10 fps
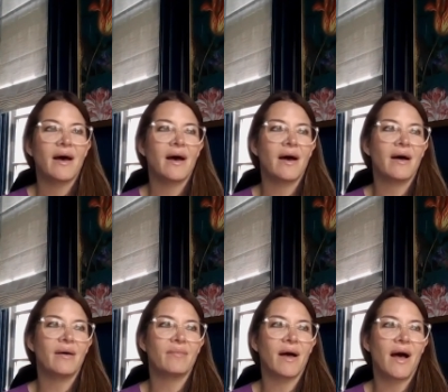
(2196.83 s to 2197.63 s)

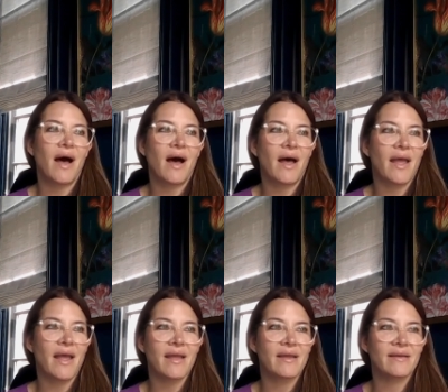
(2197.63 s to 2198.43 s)
Um,
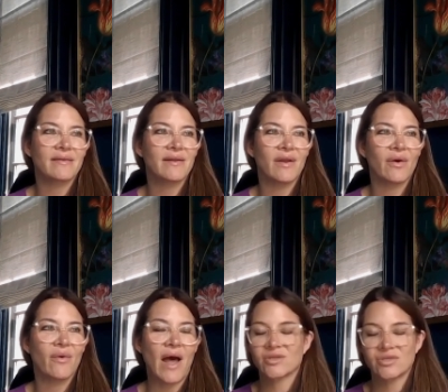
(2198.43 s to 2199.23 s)
I, you
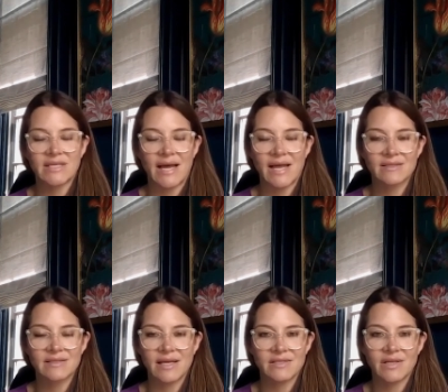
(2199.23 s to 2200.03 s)
know,
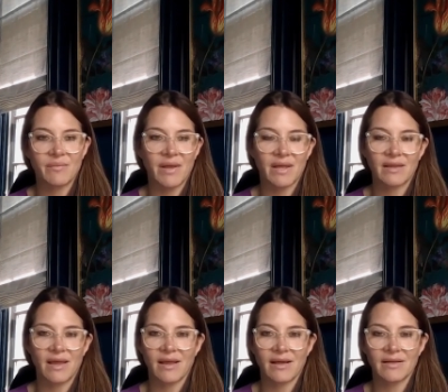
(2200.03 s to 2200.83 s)
exercise. That's a big
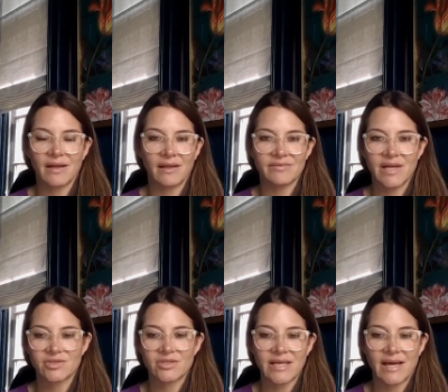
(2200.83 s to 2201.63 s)
thing. I, I love to
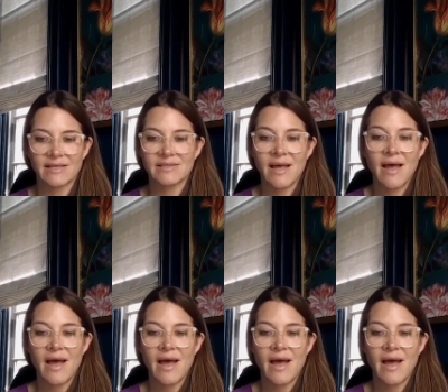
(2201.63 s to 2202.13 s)
exercise.